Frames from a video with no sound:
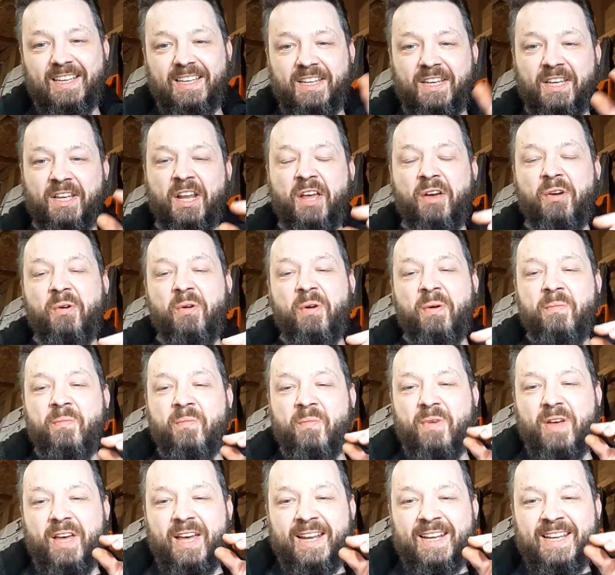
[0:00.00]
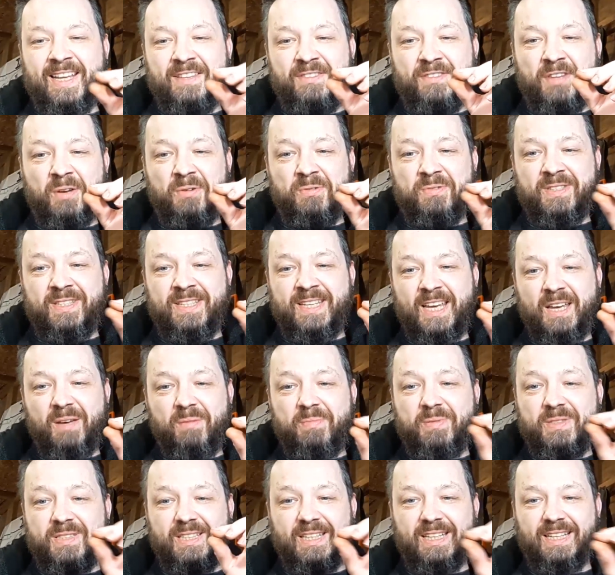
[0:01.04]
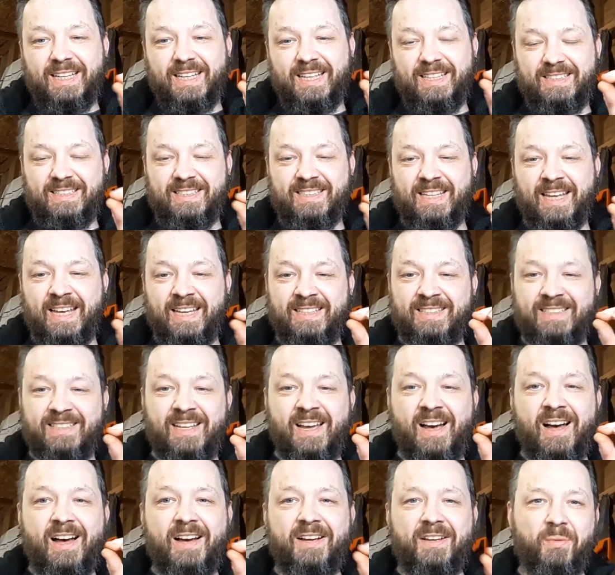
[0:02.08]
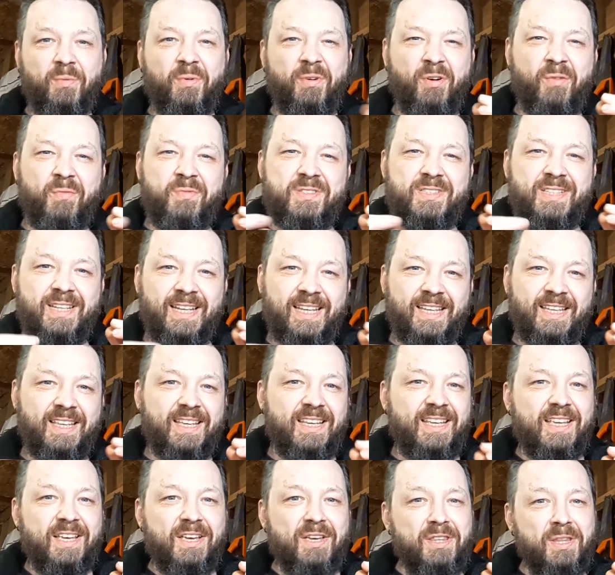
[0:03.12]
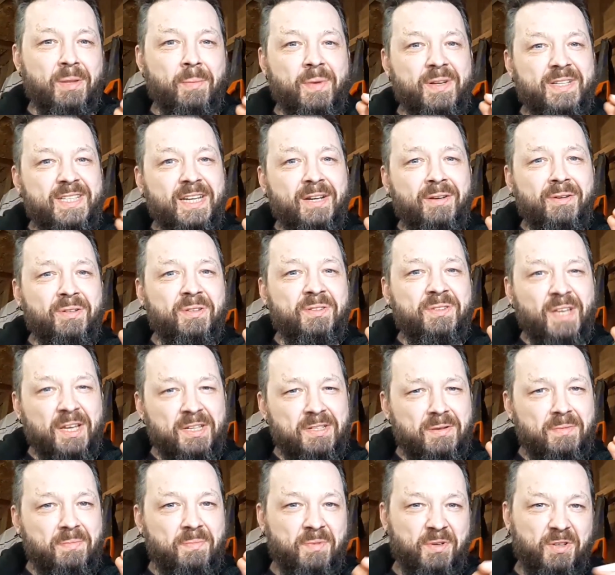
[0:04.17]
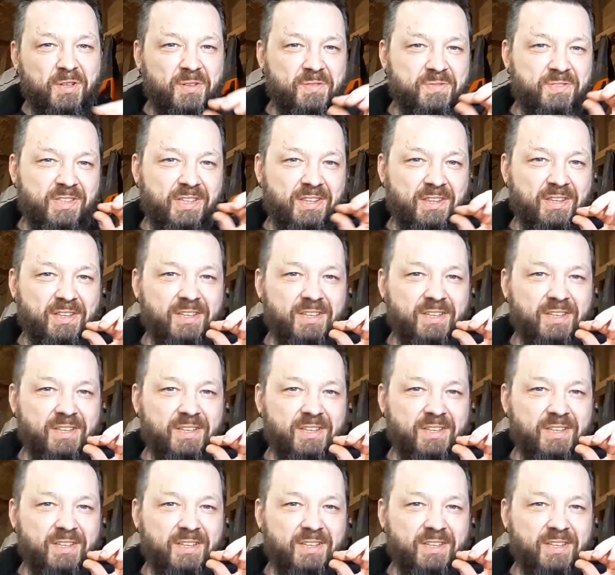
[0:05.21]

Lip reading: and in those dips, it stays darker, where obviously the material doesn't move, so